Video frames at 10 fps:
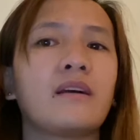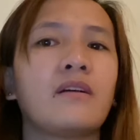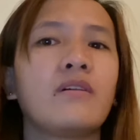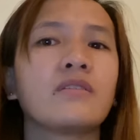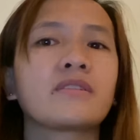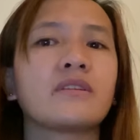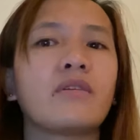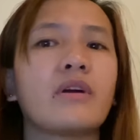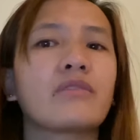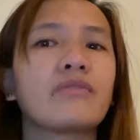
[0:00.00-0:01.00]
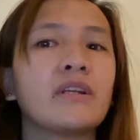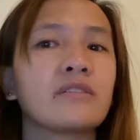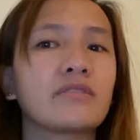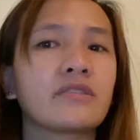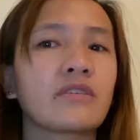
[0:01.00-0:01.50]
also
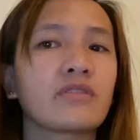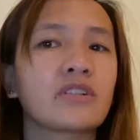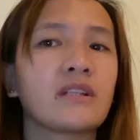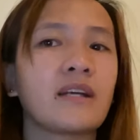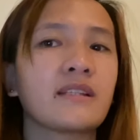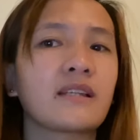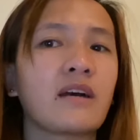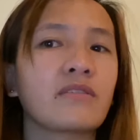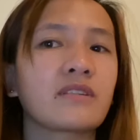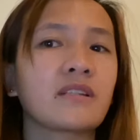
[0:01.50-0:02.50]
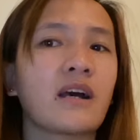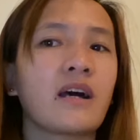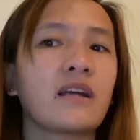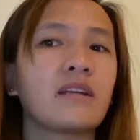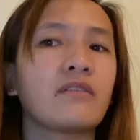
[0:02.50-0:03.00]
agreeing to socialize
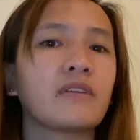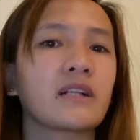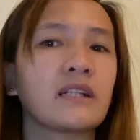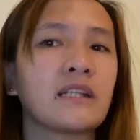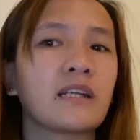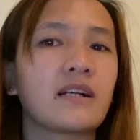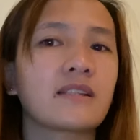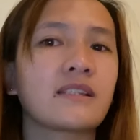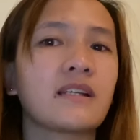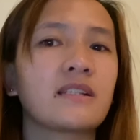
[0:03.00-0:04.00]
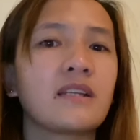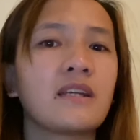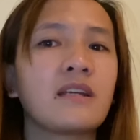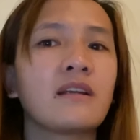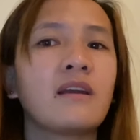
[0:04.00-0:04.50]
outside of the clinical
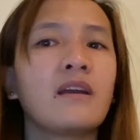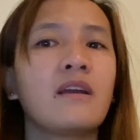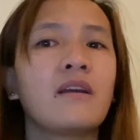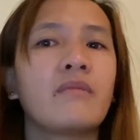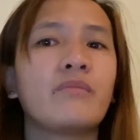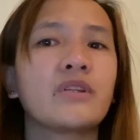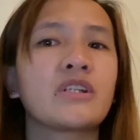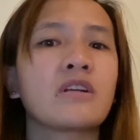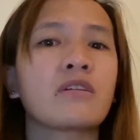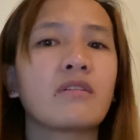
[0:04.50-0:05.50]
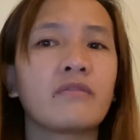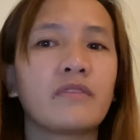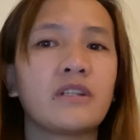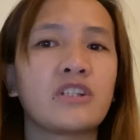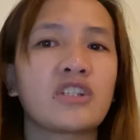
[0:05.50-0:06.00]
setting, breaching
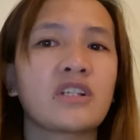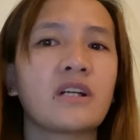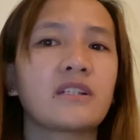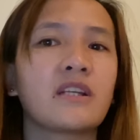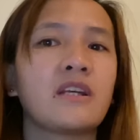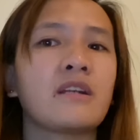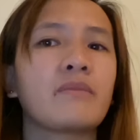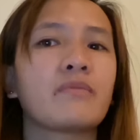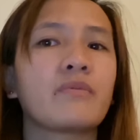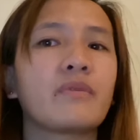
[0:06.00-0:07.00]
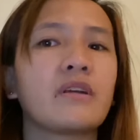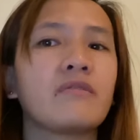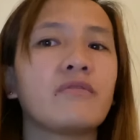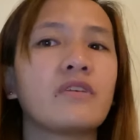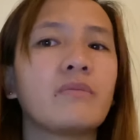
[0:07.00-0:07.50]
confidentiality,
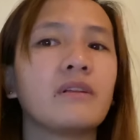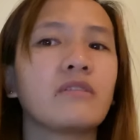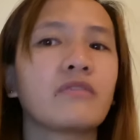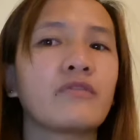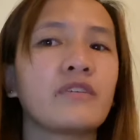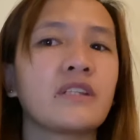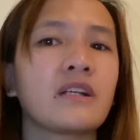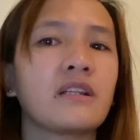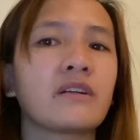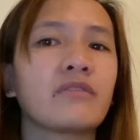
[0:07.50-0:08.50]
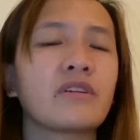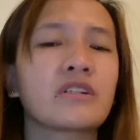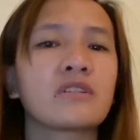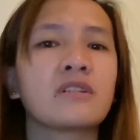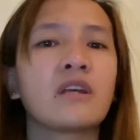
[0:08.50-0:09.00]
inappropriate verbal or physical
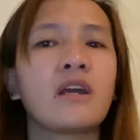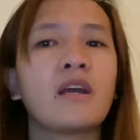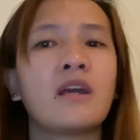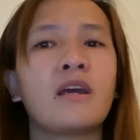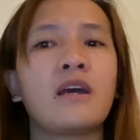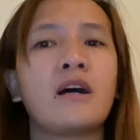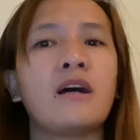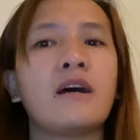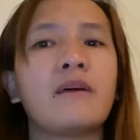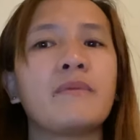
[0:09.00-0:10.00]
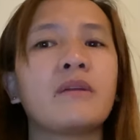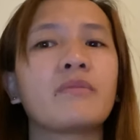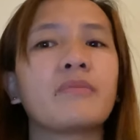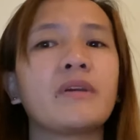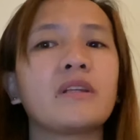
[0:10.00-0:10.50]
aggression,
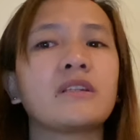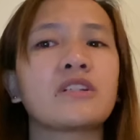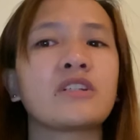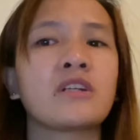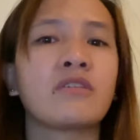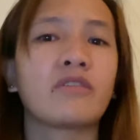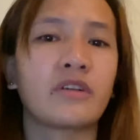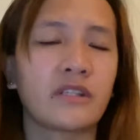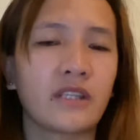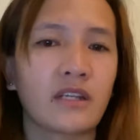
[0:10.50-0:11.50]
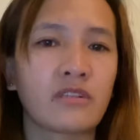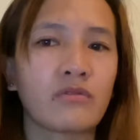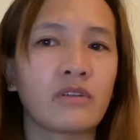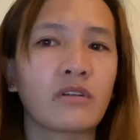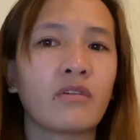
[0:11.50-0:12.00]
inappropriate touching or
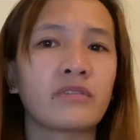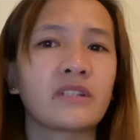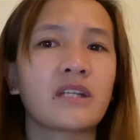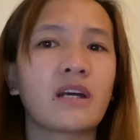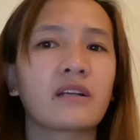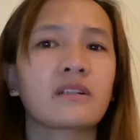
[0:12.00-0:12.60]
sexual contact,